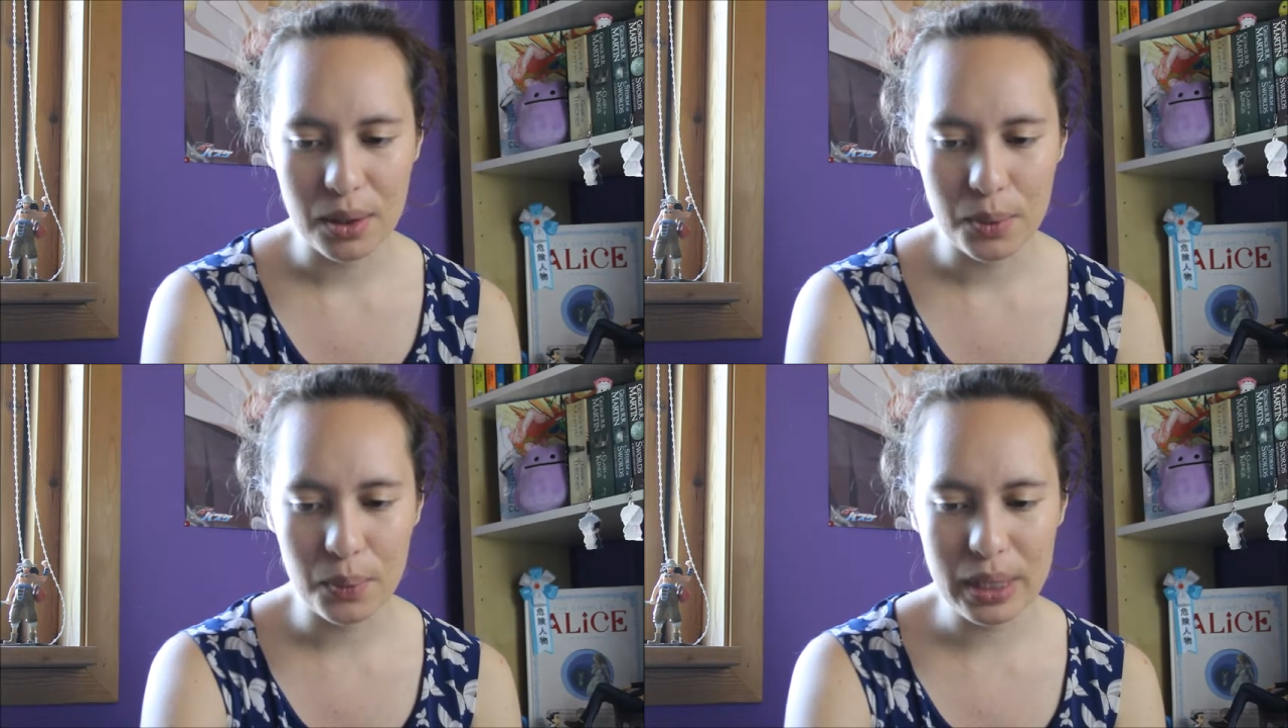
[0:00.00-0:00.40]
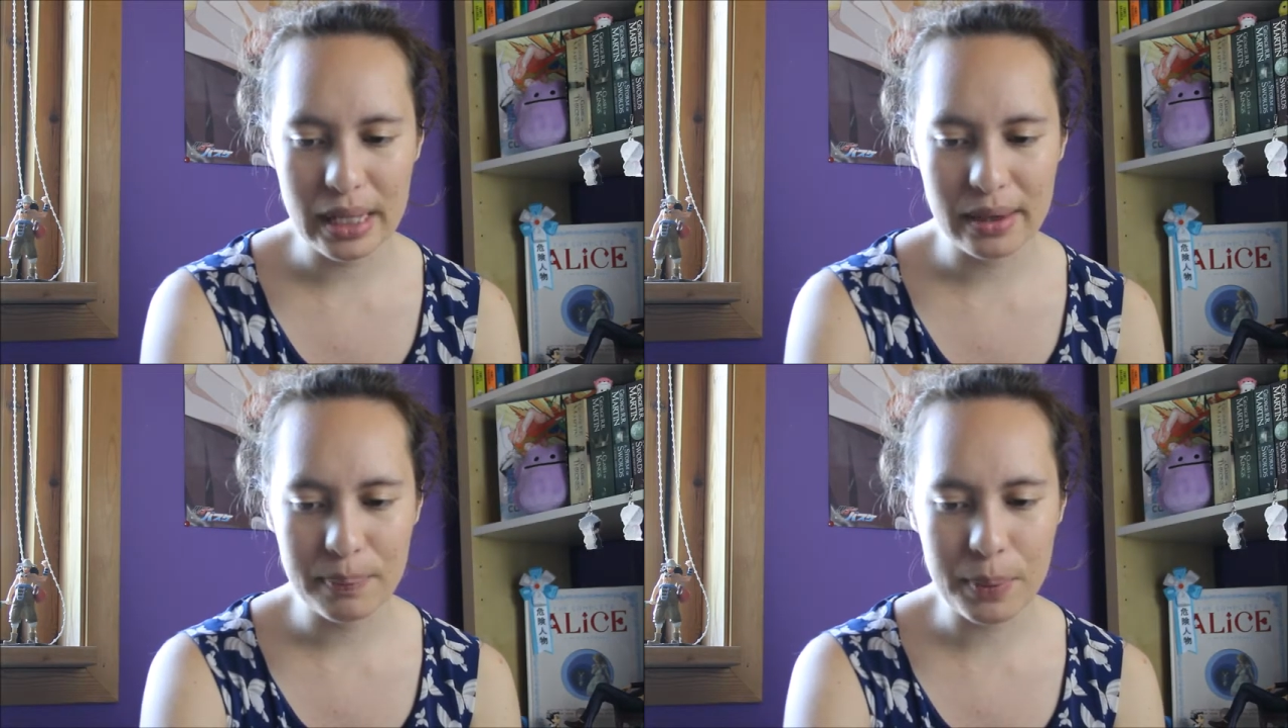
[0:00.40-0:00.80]
we,
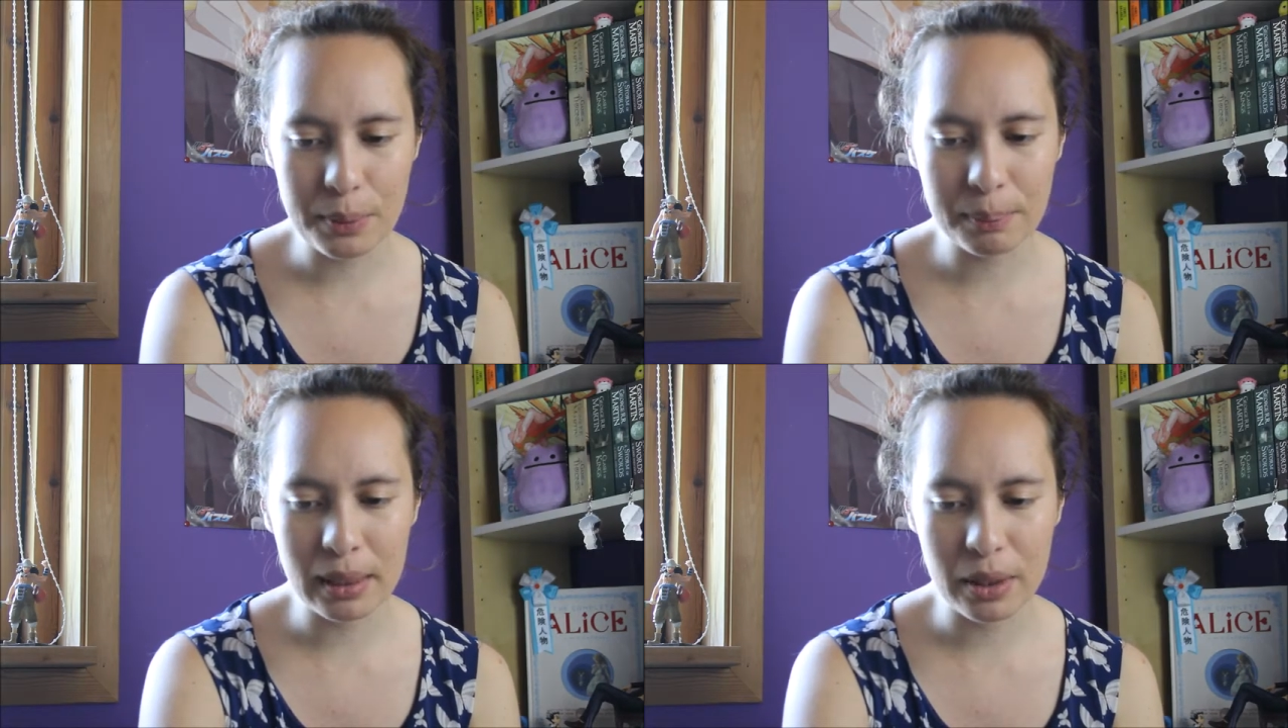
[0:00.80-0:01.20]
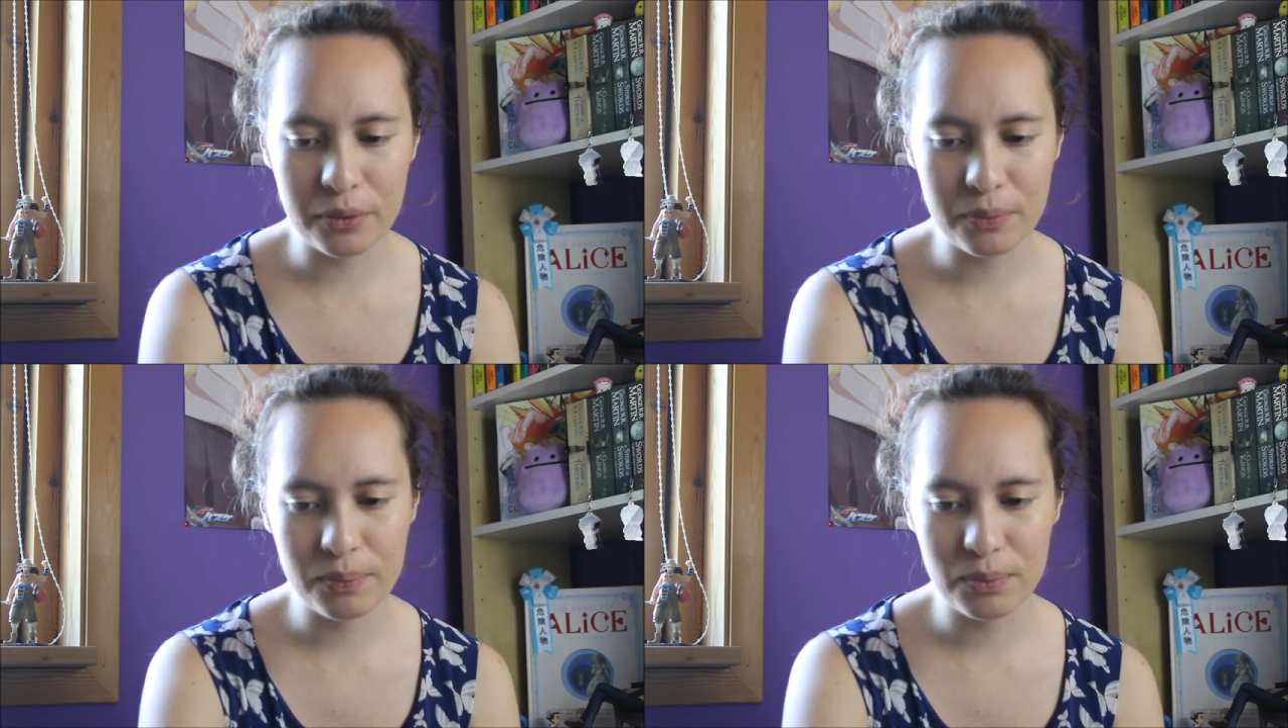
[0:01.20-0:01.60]
the bookmen
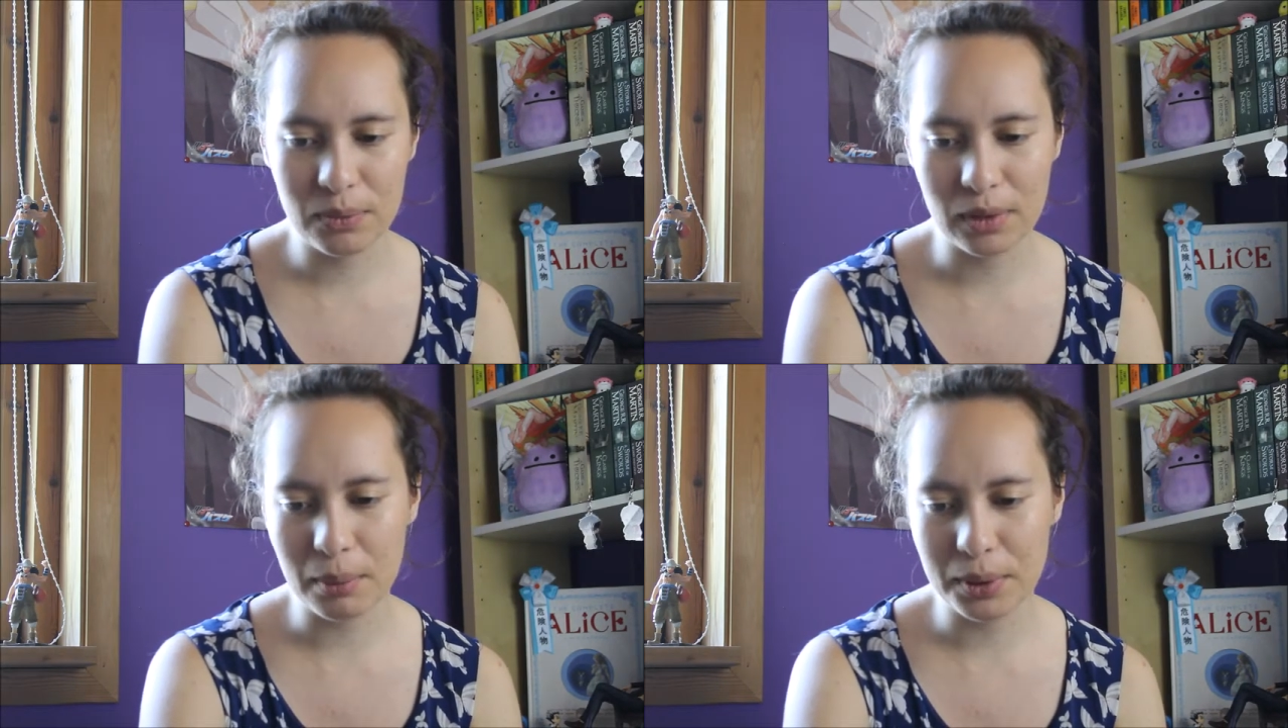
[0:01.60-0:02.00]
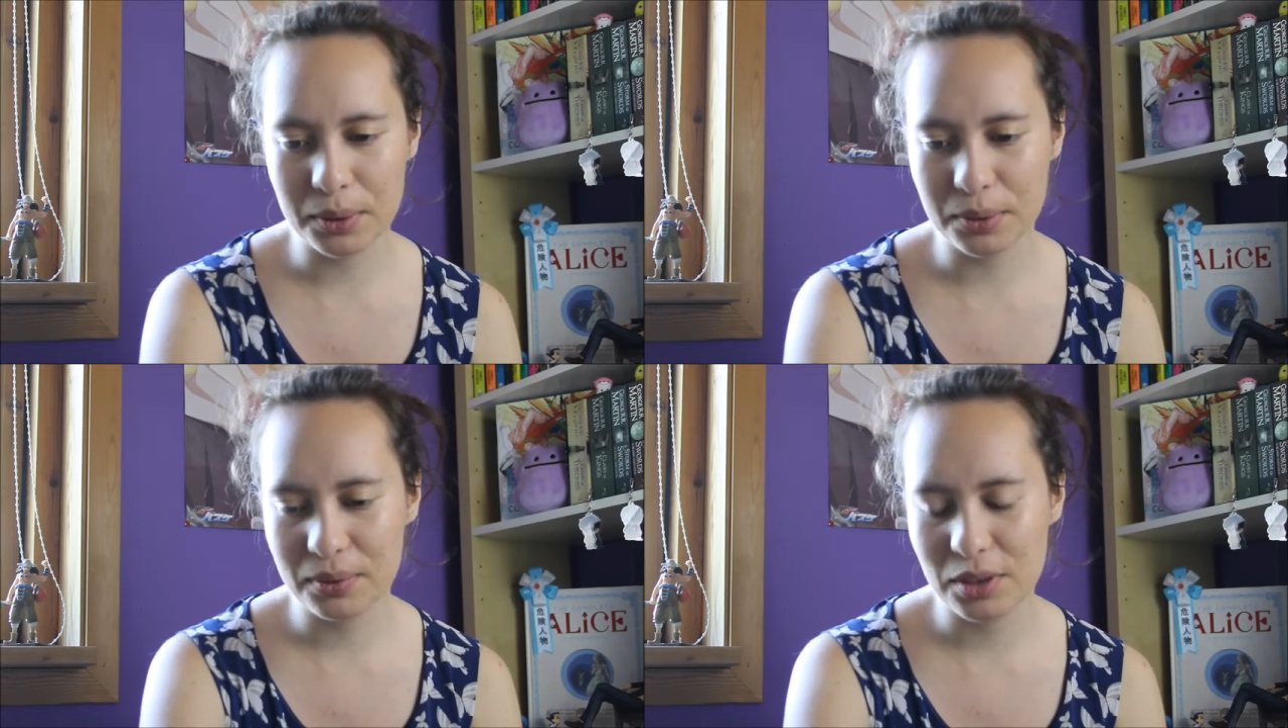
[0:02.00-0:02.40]
of
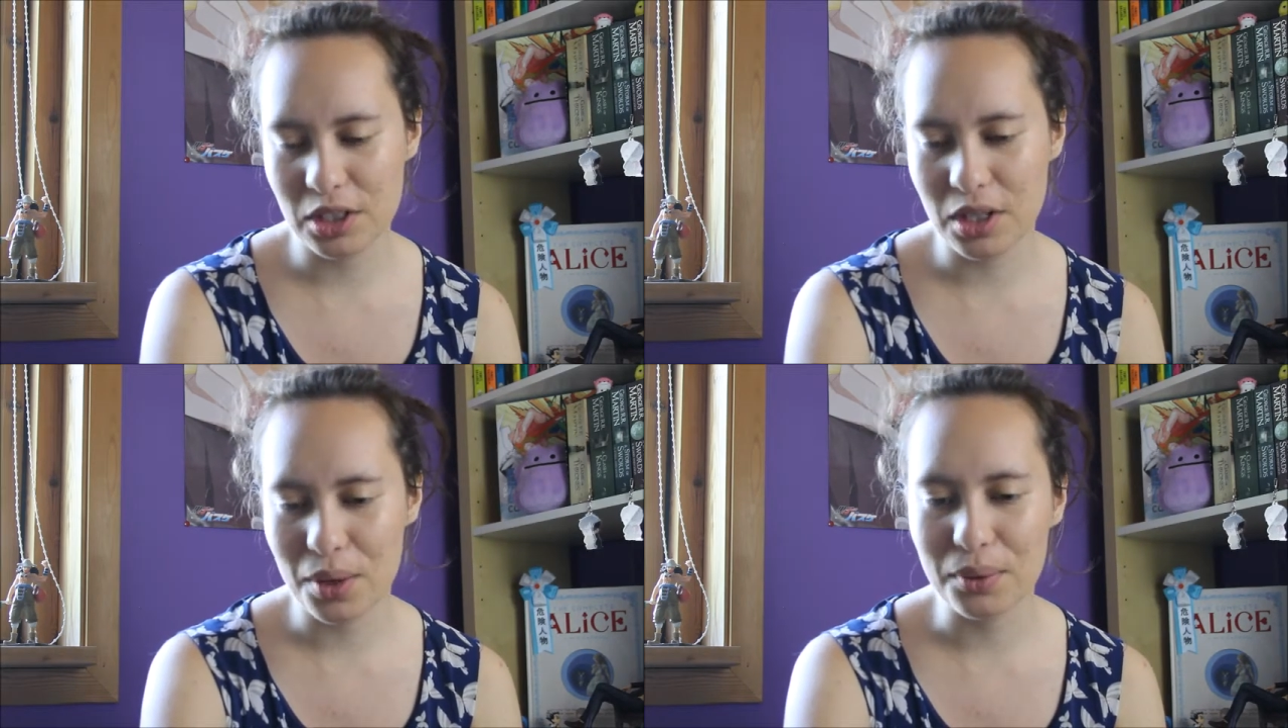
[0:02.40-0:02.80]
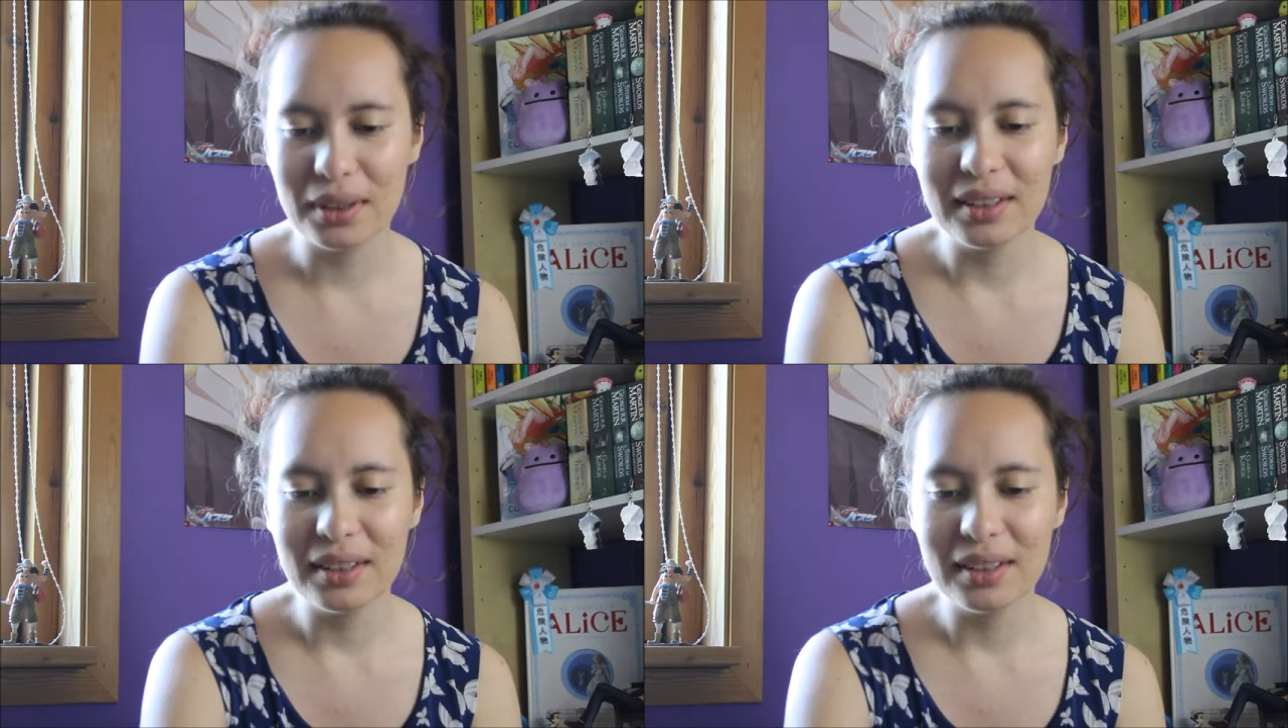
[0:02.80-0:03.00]
WGO,